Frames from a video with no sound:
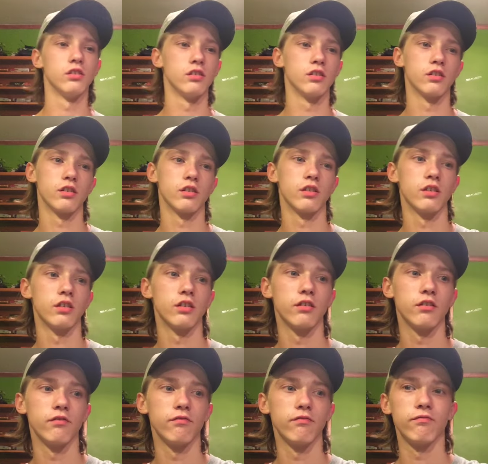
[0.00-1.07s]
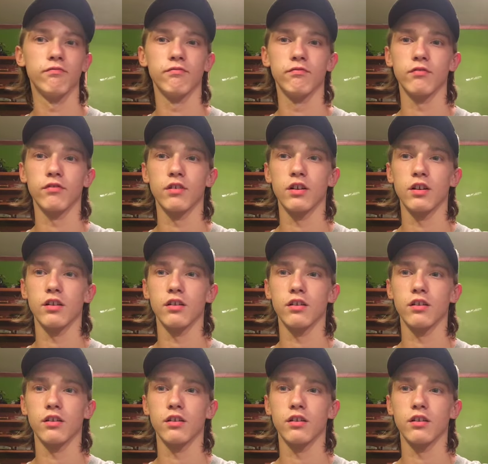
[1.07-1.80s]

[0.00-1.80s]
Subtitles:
Nobody speaks.